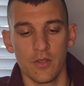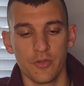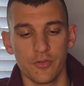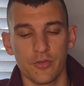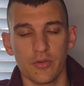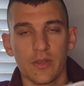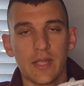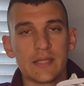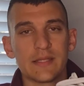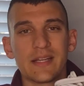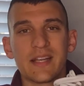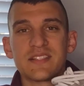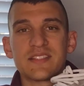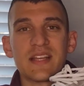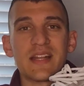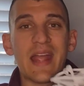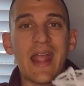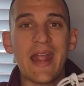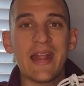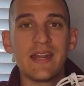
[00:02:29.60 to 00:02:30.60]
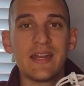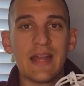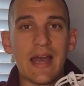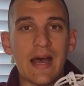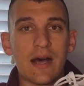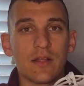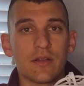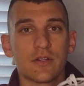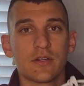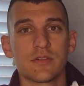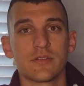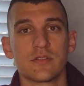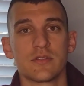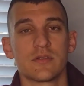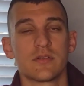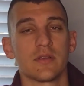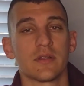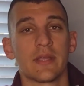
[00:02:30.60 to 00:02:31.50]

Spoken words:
So again, like I said, $80.